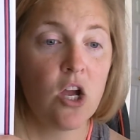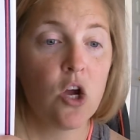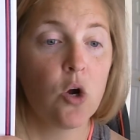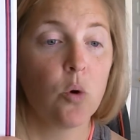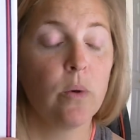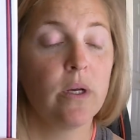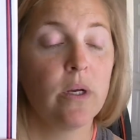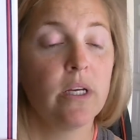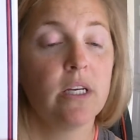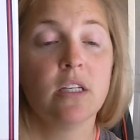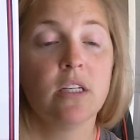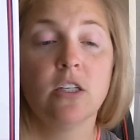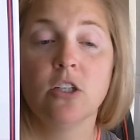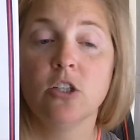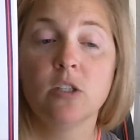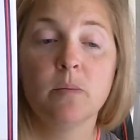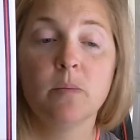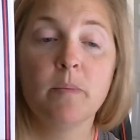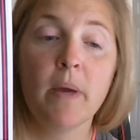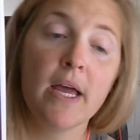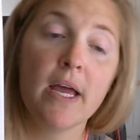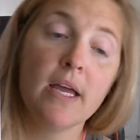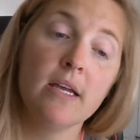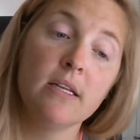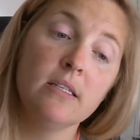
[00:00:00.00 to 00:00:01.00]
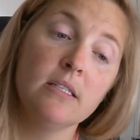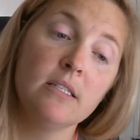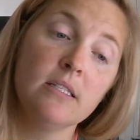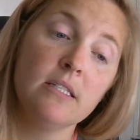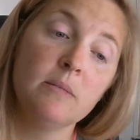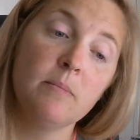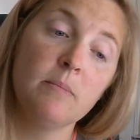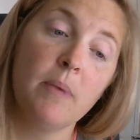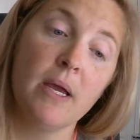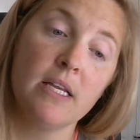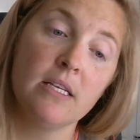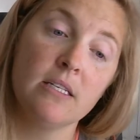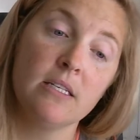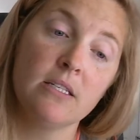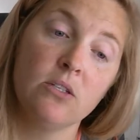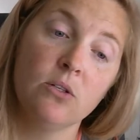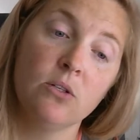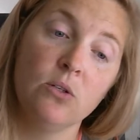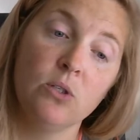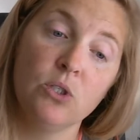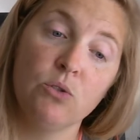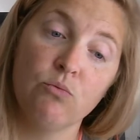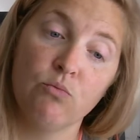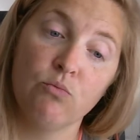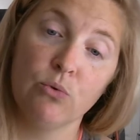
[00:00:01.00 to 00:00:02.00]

We can use pens, pencils,